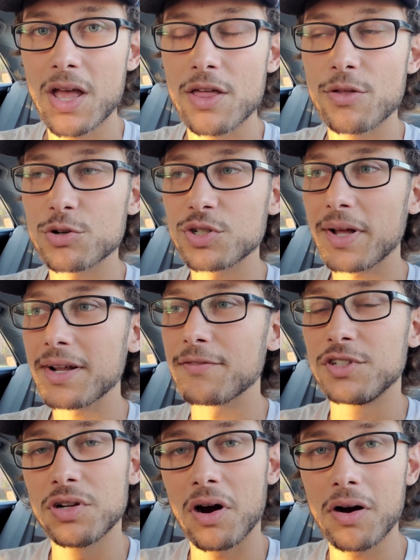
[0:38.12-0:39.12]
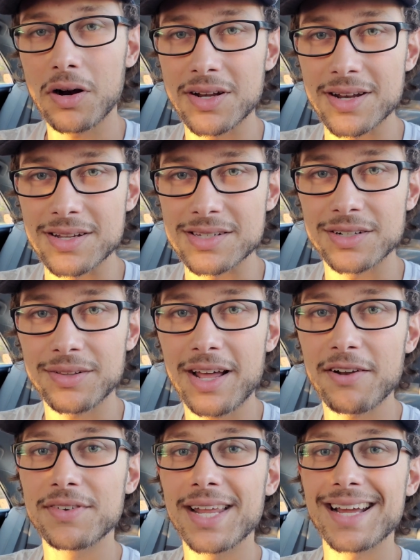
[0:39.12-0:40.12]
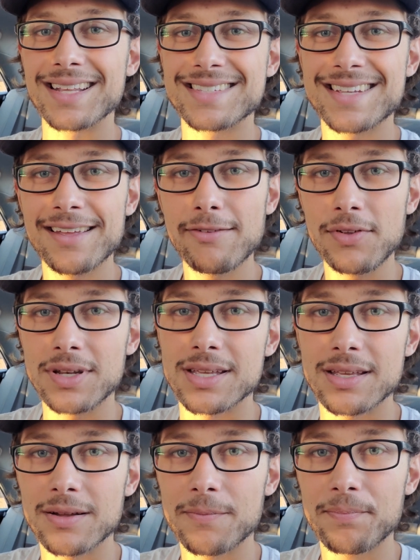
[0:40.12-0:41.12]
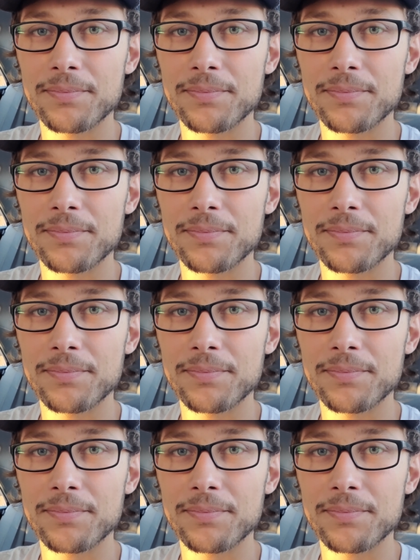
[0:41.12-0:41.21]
There's a lot of darkness, a lot of negativity